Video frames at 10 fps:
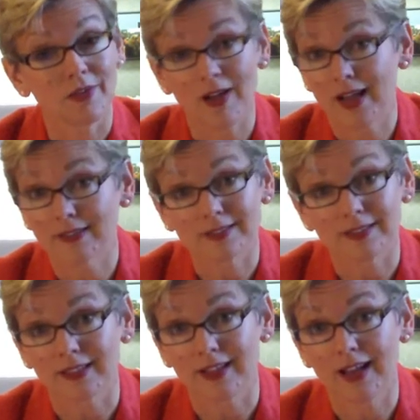
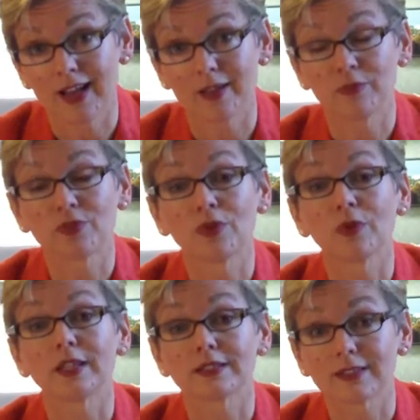Honestly, I'm
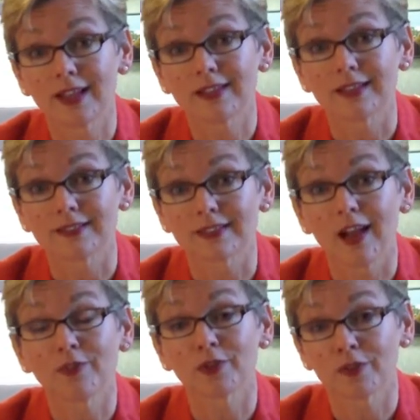so excited as
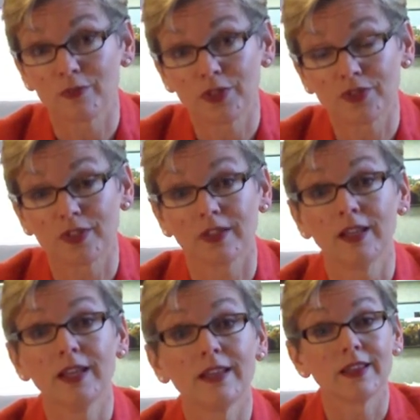governor of
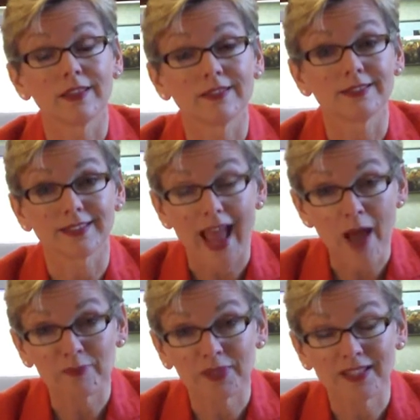Michigan that this is
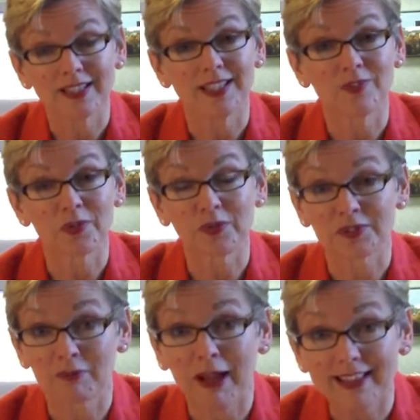happening. Even though
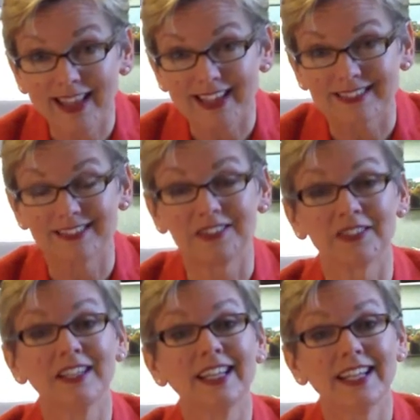it's in my last
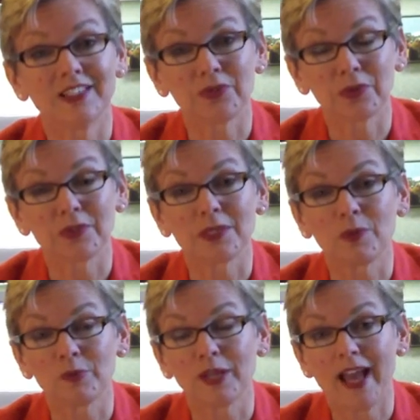year, it certainly
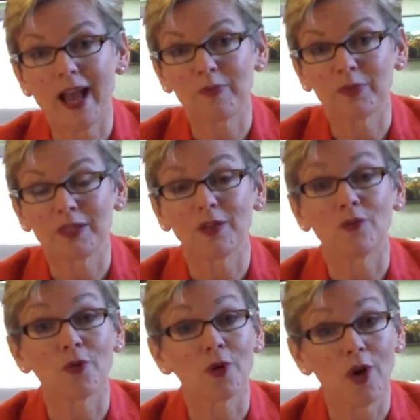will be happening
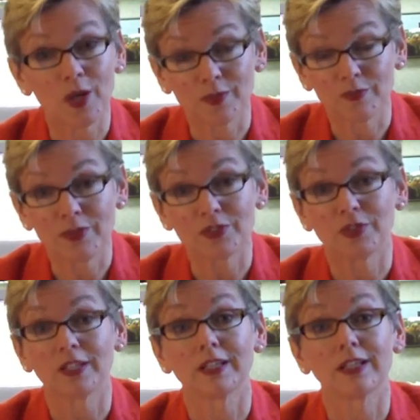for all of
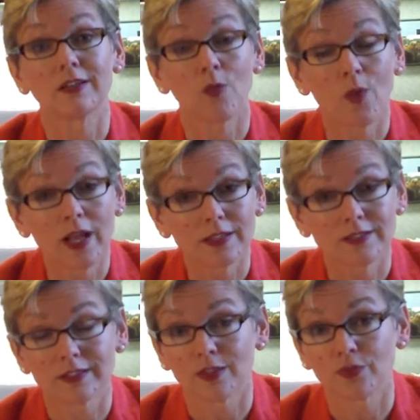Michigan well
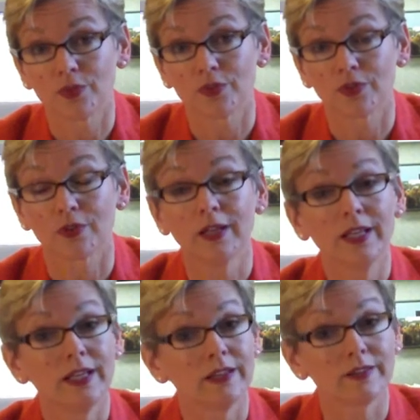into the future.
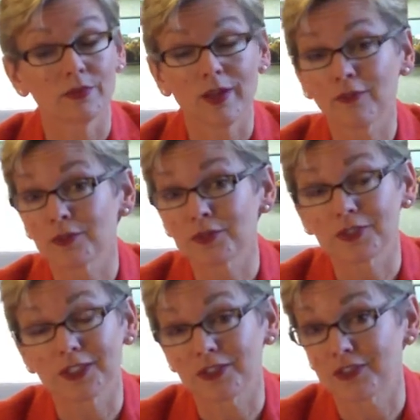It's a
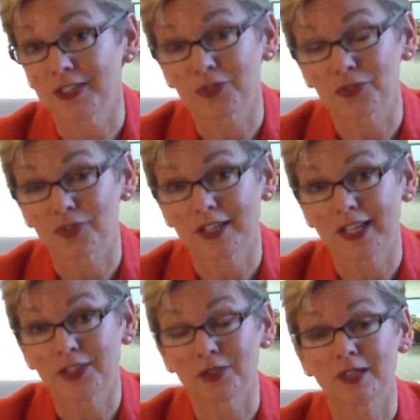revolutionary change for the
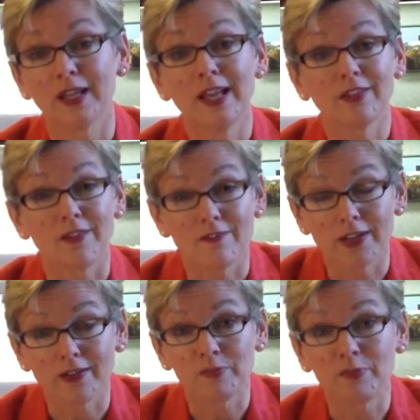nation. It's a
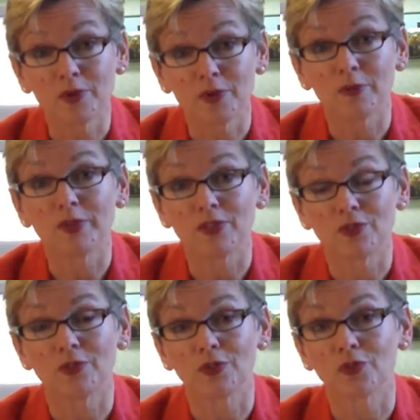very good piece
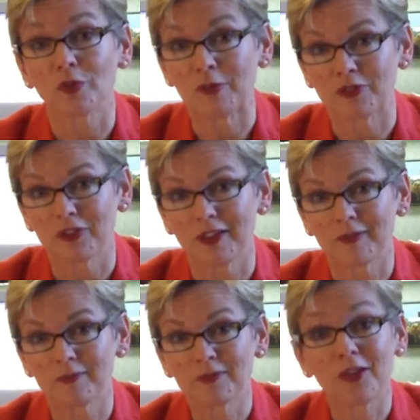of news for Michigan.
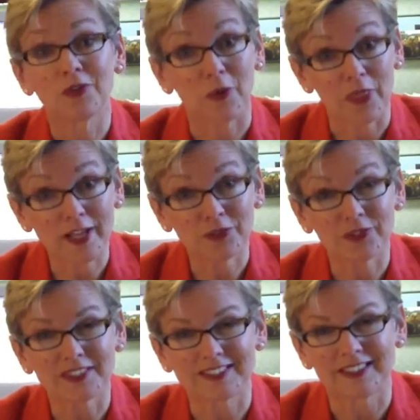So thanks
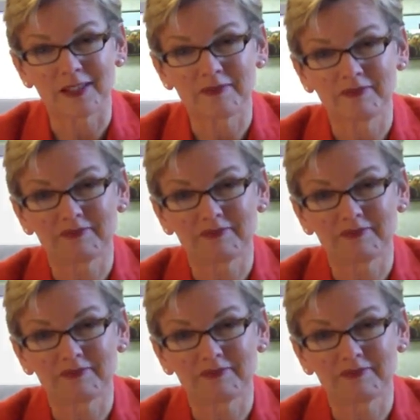for listening.